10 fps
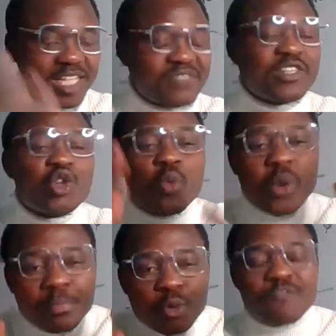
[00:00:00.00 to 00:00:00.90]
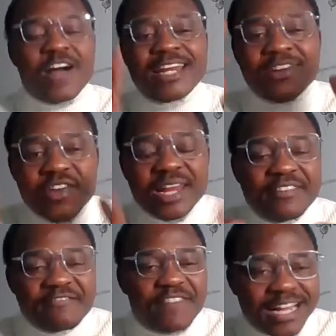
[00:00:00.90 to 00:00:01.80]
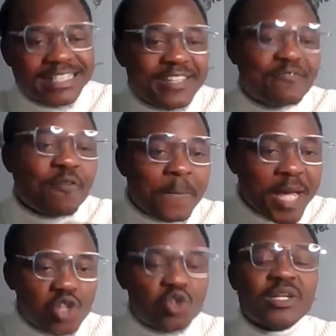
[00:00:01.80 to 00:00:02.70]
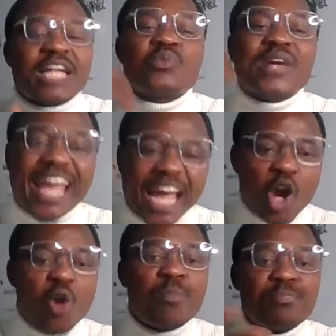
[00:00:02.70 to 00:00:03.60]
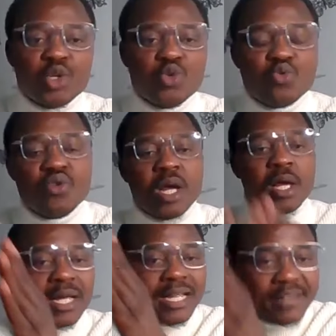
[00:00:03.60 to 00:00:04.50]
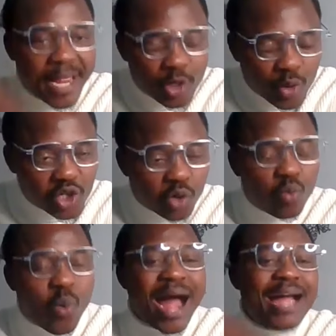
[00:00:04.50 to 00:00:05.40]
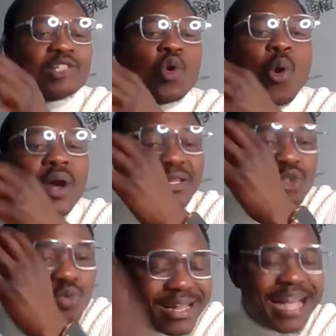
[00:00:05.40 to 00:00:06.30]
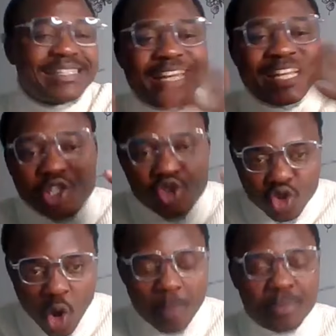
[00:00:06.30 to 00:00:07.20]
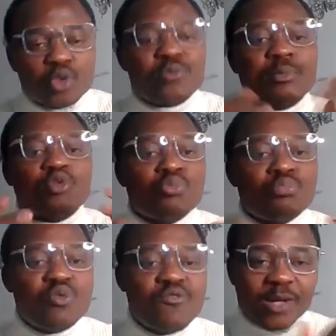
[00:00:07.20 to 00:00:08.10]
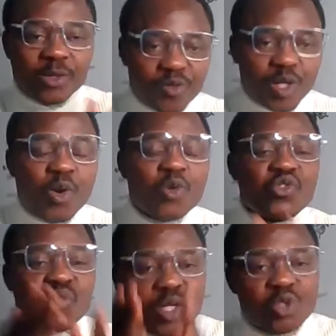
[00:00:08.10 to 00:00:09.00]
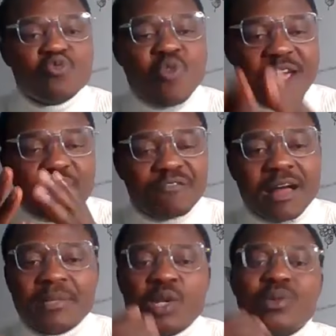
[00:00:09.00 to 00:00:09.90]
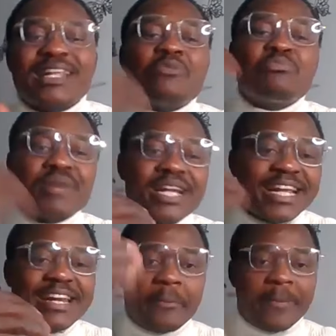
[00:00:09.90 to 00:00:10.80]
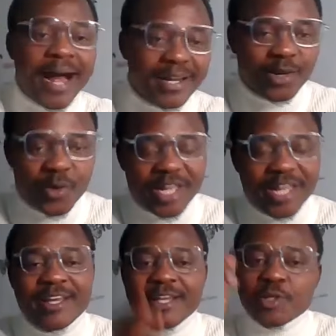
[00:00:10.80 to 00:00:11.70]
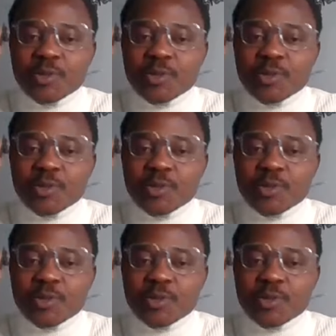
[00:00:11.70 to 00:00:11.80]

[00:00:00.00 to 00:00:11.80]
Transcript: On this video, we provide relevant information that will help you in education-wise or to get a job, to be able to move out of the country with you and your family without breaking the bank. Okay.